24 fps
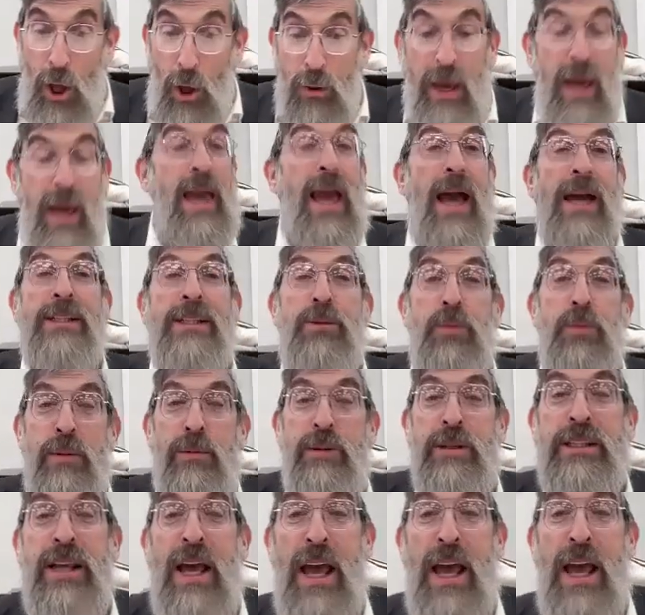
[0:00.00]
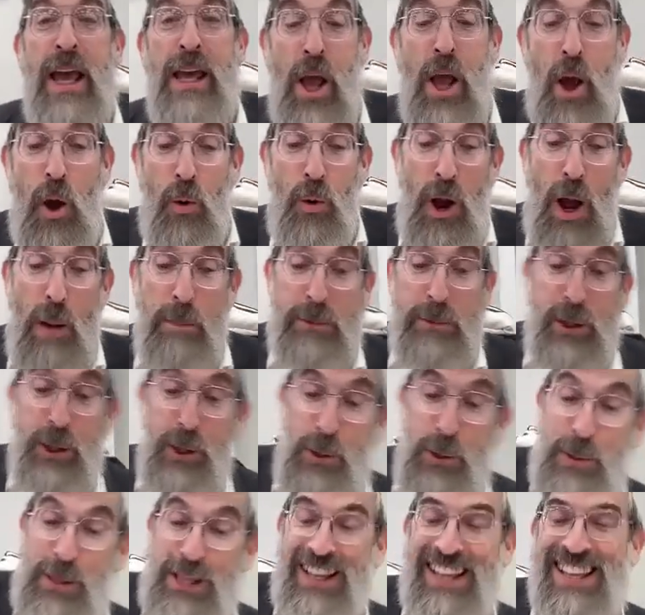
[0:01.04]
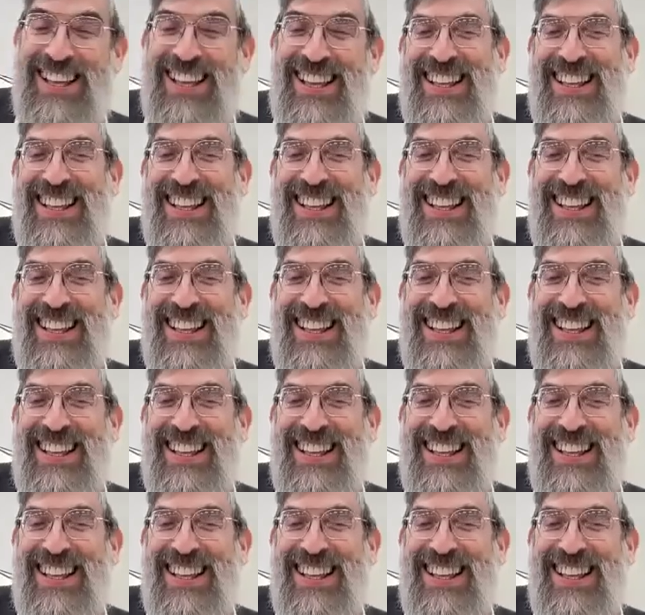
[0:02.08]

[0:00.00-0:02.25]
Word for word: Okay, as we were saying, we're up to.